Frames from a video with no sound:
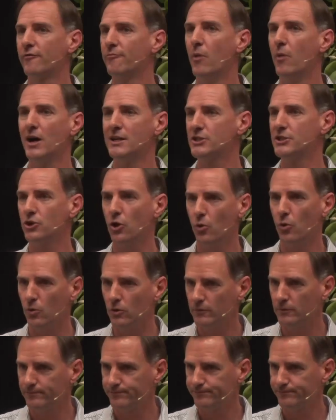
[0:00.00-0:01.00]
my
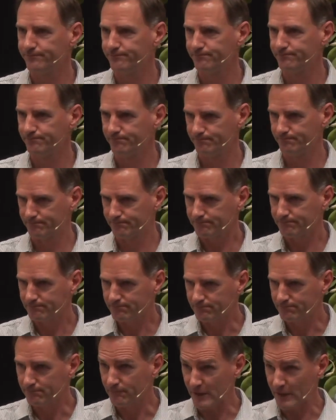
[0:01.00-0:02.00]
soul.
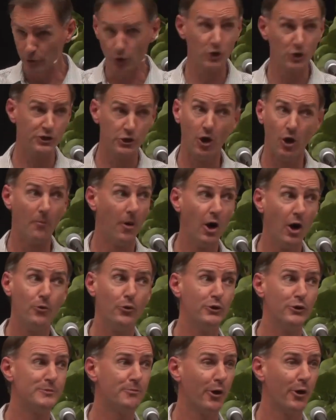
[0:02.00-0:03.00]
Those are not my
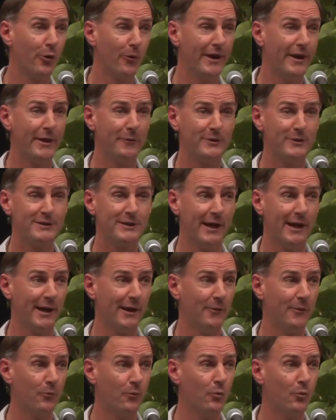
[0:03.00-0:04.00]
words, by the way. That was
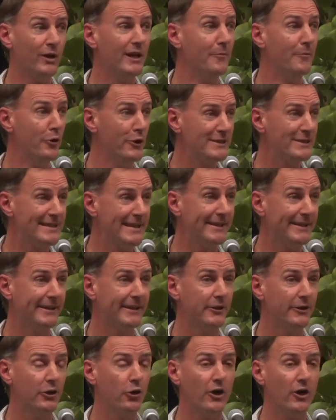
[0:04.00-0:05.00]
William Ernest Henley
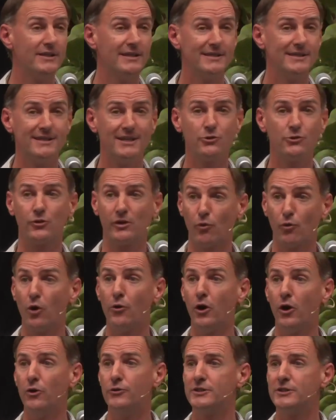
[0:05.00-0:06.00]
in the 19th century wrote
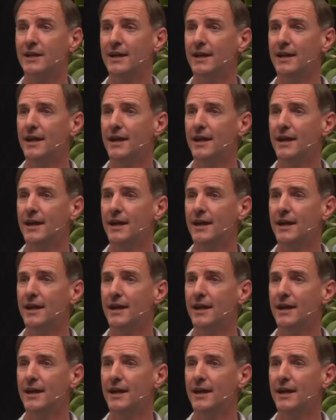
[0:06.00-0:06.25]
those.